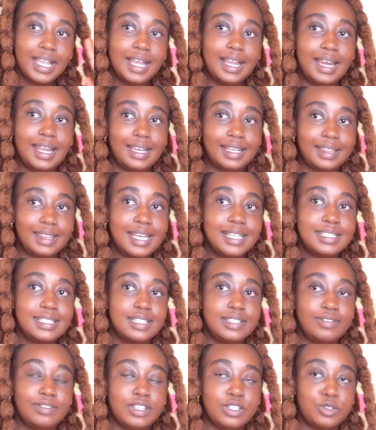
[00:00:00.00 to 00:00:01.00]
Like, that
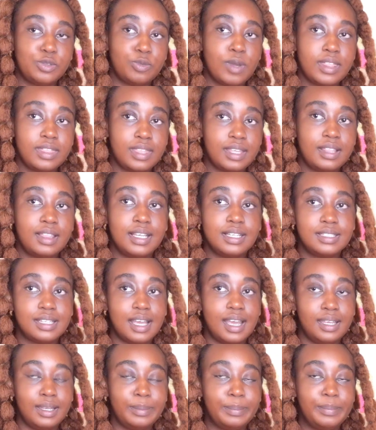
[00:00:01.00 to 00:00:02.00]
if there's one thing that
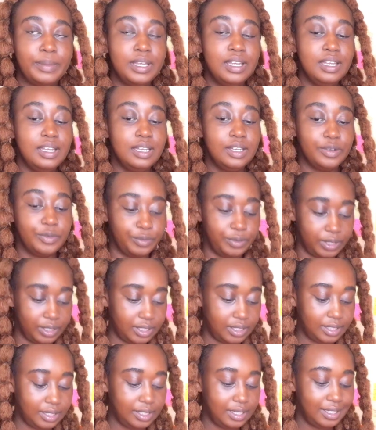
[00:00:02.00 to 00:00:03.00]
I am
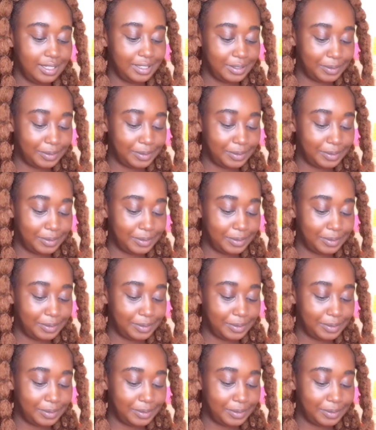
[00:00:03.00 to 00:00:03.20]
really,